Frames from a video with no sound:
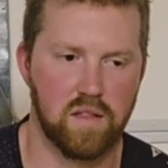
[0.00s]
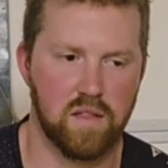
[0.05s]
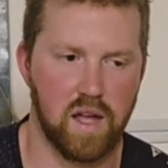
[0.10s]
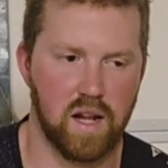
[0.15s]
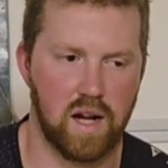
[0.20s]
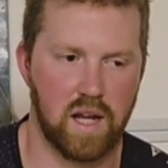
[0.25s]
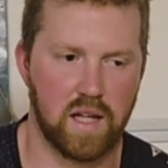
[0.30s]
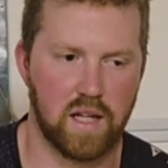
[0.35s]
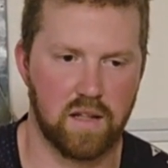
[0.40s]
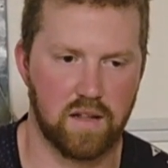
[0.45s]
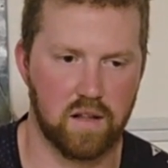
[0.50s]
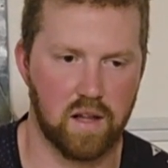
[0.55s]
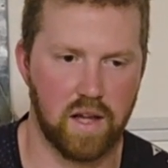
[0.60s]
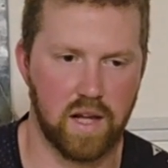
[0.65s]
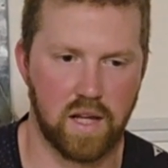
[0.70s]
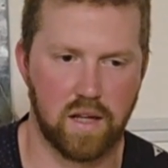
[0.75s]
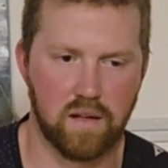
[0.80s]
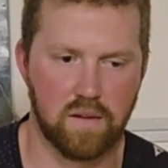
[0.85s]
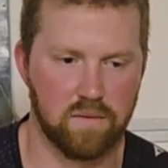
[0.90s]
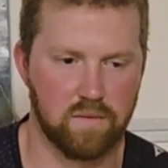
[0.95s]
that I can
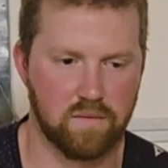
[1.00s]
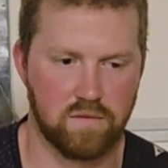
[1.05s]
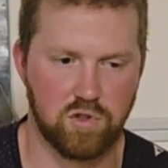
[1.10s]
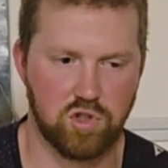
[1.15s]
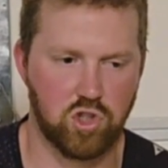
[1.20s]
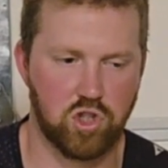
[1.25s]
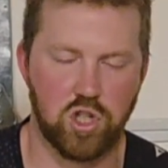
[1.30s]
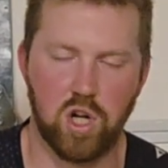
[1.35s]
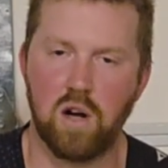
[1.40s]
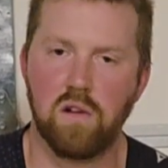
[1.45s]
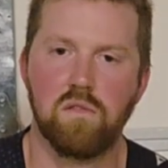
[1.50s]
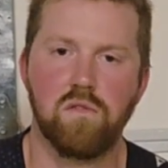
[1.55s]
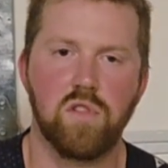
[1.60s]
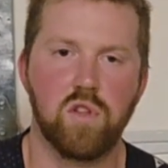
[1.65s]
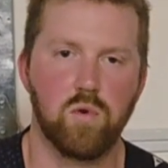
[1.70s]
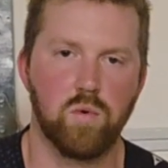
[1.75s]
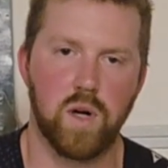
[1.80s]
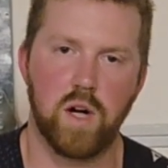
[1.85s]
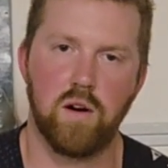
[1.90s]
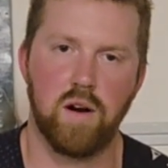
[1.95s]
like shove
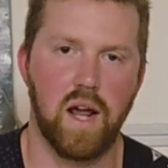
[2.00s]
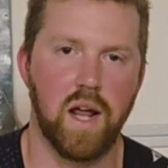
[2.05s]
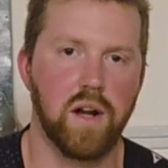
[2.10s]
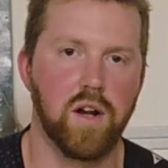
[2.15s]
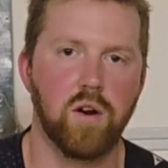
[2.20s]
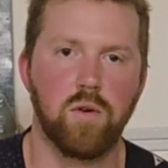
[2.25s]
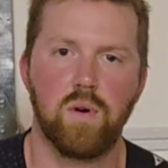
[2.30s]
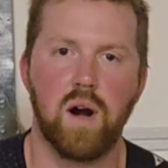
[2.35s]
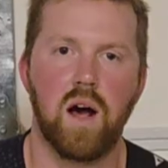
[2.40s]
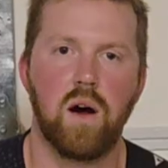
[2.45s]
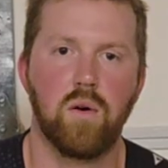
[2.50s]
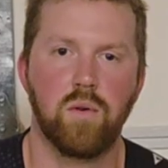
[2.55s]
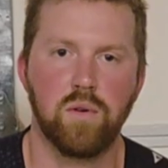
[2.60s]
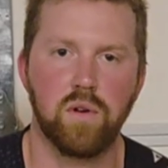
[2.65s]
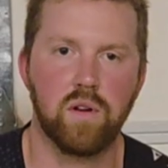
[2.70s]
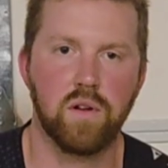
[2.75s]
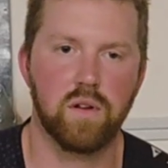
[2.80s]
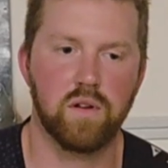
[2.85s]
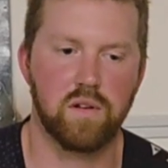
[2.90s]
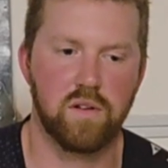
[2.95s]
the rear end
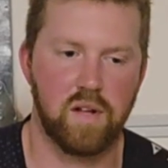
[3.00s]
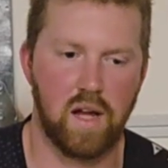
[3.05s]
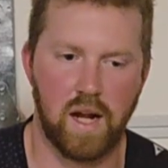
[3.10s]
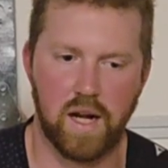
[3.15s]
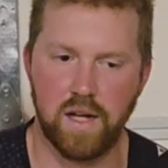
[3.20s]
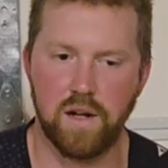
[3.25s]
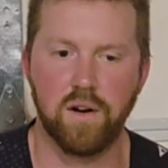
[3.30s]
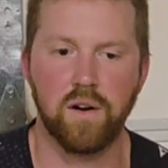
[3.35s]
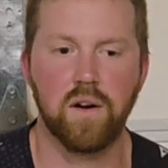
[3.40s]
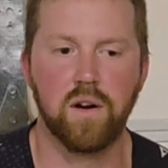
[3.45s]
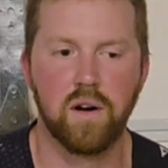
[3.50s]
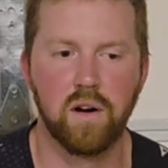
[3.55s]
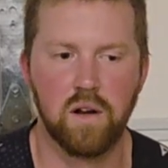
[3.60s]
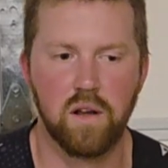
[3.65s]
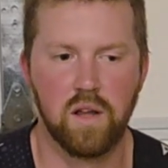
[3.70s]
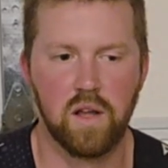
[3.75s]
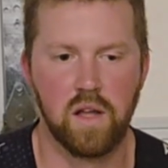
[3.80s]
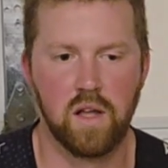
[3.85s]
around tighter.